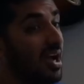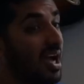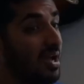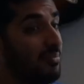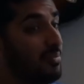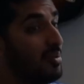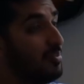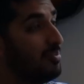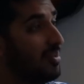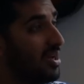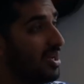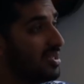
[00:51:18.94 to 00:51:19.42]

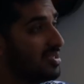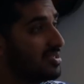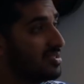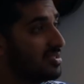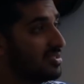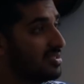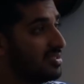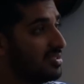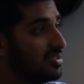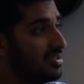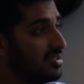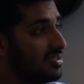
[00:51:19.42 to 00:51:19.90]
I'm a
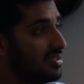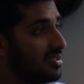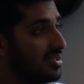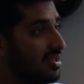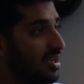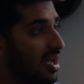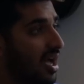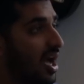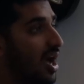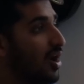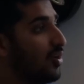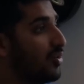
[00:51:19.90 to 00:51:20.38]
mess.
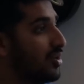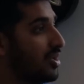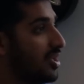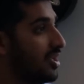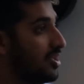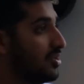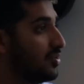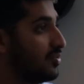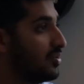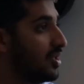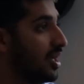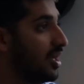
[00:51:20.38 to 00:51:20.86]
Mm-hmm. How can I
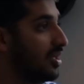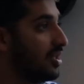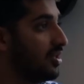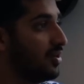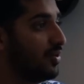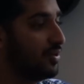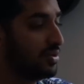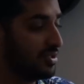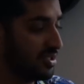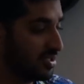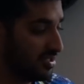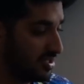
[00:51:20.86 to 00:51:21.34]
do that? You
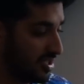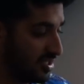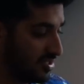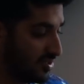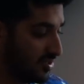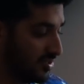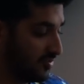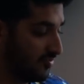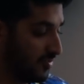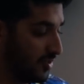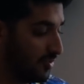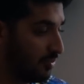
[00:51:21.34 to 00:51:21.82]
know, mm-hmm. it's that
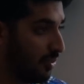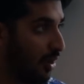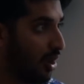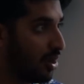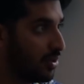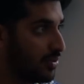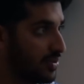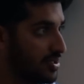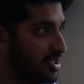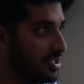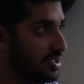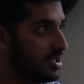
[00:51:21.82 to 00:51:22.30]
sort of
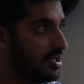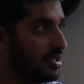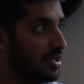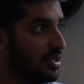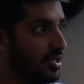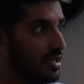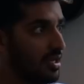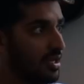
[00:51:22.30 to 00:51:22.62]
hypocrisy.